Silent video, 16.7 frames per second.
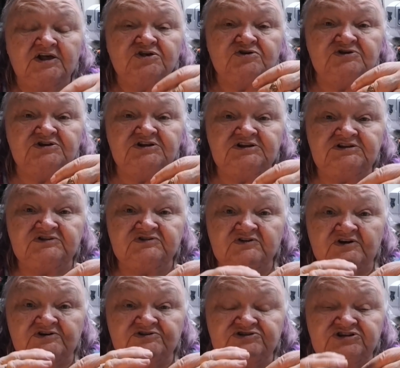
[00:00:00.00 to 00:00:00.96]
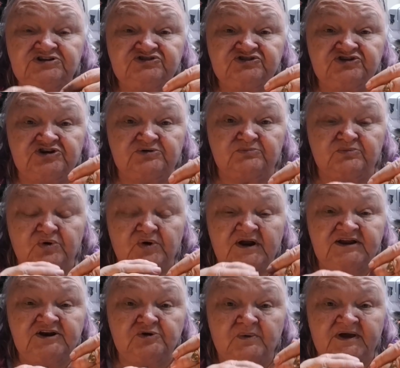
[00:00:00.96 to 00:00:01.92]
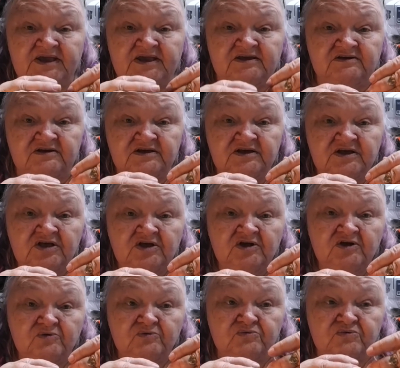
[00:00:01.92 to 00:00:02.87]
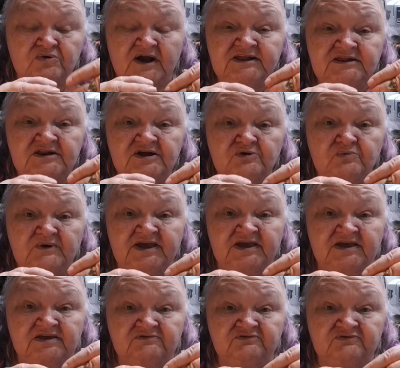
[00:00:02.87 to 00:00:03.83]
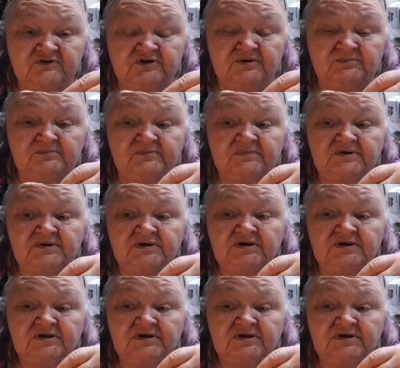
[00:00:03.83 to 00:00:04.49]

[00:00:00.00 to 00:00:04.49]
you need to start teaching them right away from